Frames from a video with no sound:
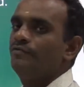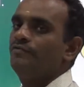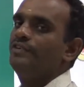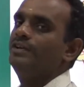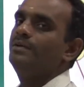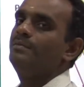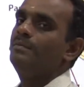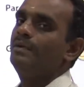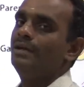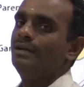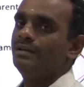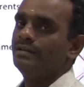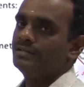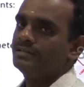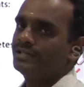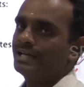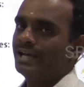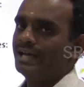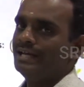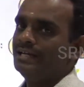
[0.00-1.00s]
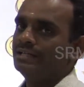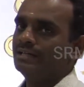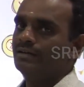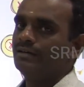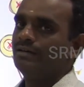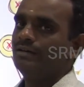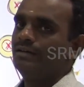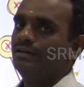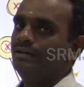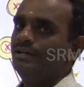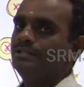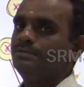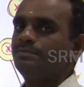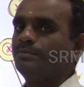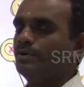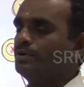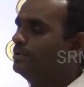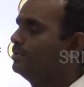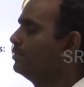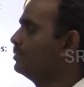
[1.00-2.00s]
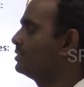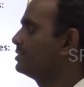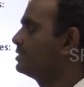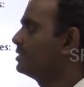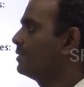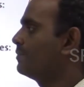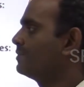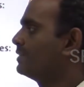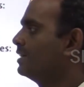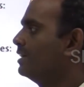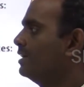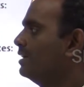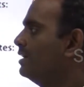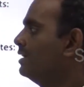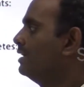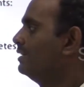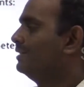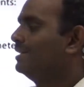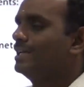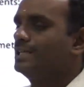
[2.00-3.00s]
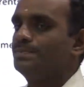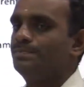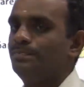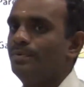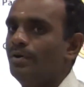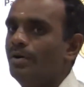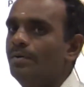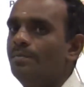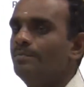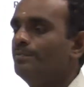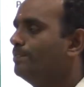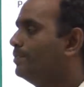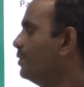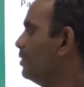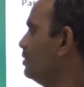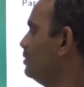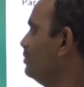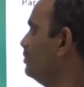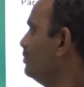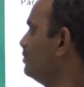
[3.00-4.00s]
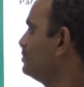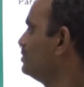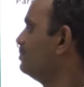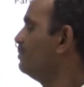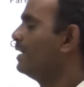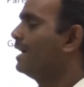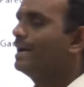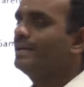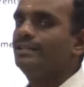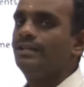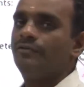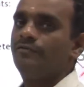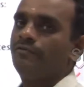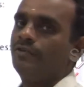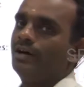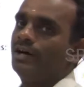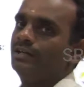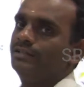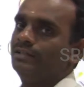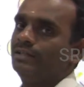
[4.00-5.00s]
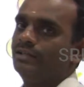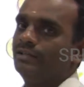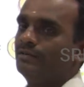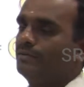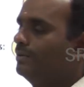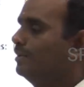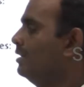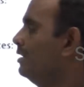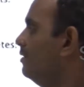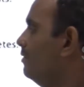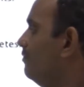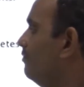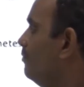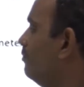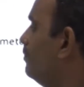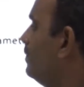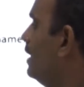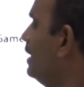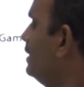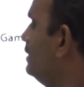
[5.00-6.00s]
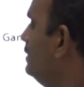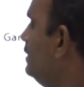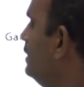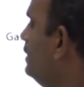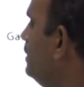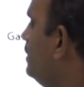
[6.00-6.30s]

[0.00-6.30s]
female child is produced. The sperm produced by the father, by the